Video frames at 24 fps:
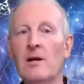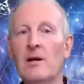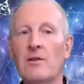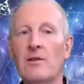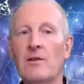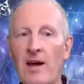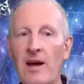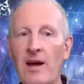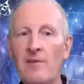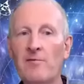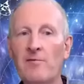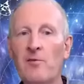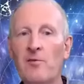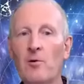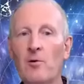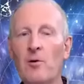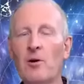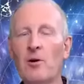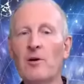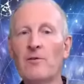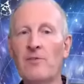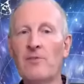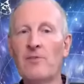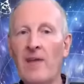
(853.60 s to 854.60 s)

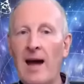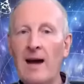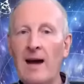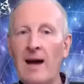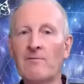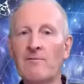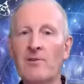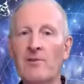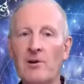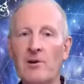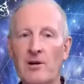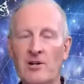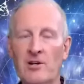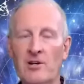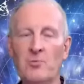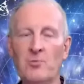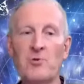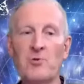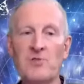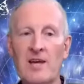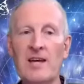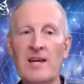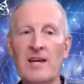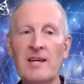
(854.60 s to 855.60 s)
Therefore, that verse
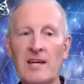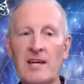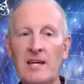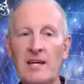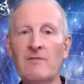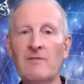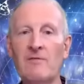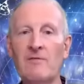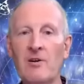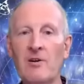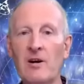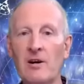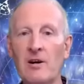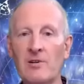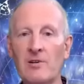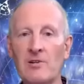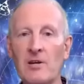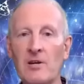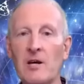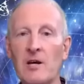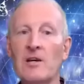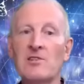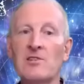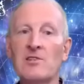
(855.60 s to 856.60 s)
was a key verse.
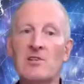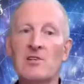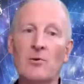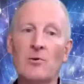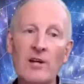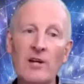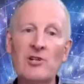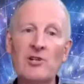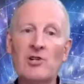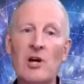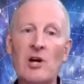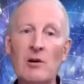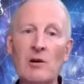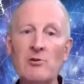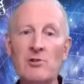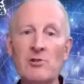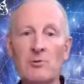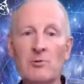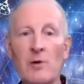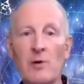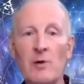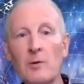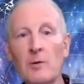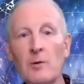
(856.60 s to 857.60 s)
So I chose
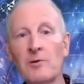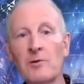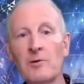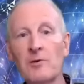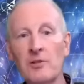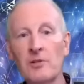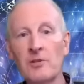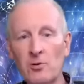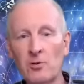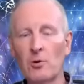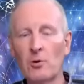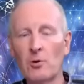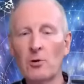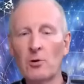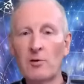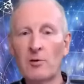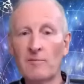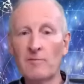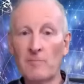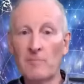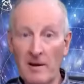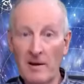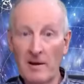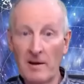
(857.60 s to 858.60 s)
to open the door
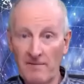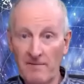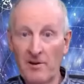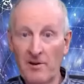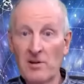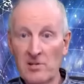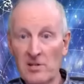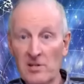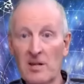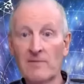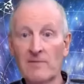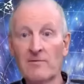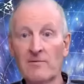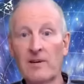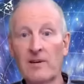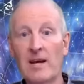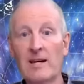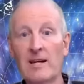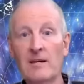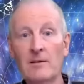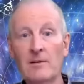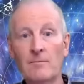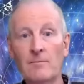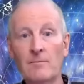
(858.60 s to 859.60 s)
of my first love
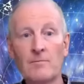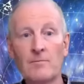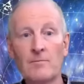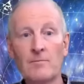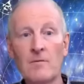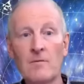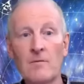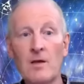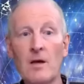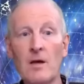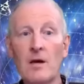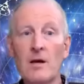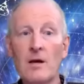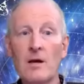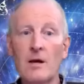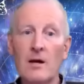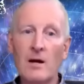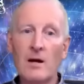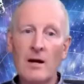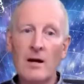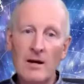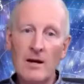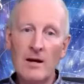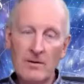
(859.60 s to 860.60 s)
gate
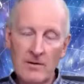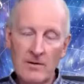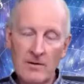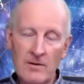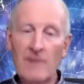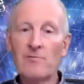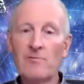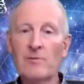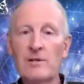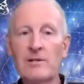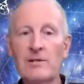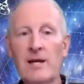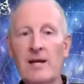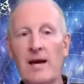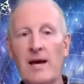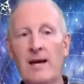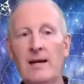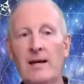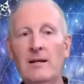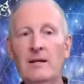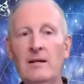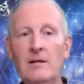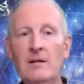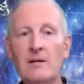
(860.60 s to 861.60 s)
every
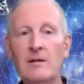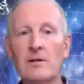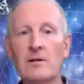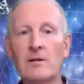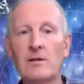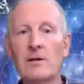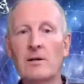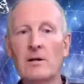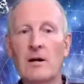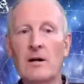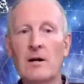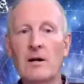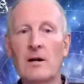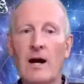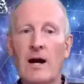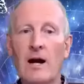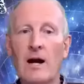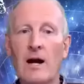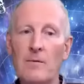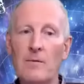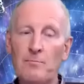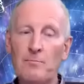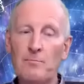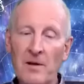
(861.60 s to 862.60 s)
day.
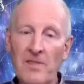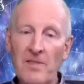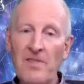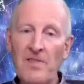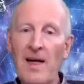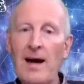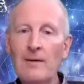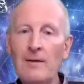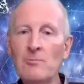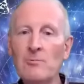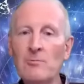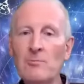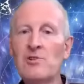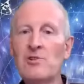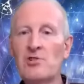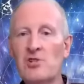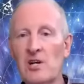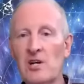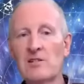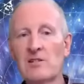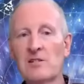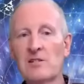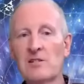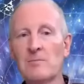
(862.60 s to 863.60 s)
But that was
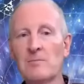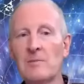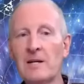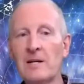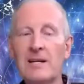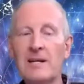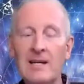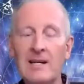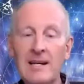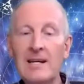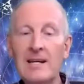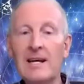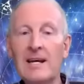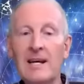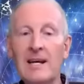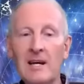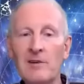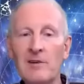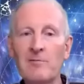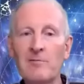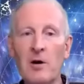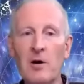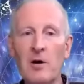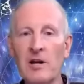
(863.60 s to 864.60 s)
just the beginning
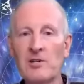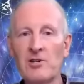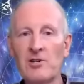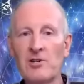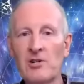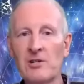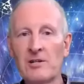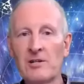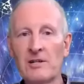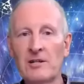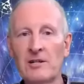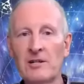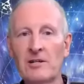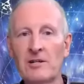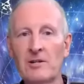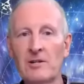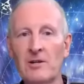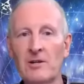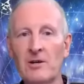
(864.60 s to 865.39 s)
of my journey